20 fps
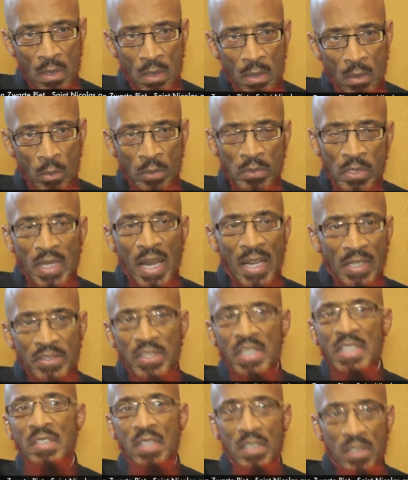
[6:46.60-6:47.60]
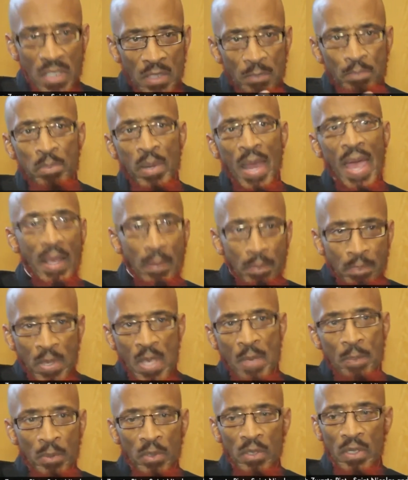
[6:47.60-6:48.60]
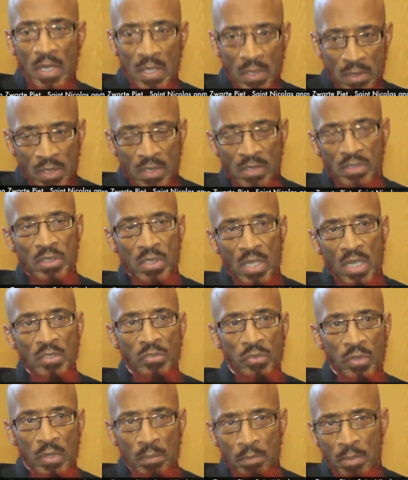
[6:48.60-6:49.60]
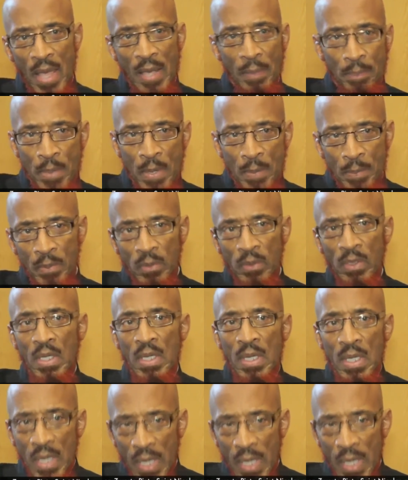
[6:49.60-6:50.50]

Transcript: But then I think that the black people in this country, and black people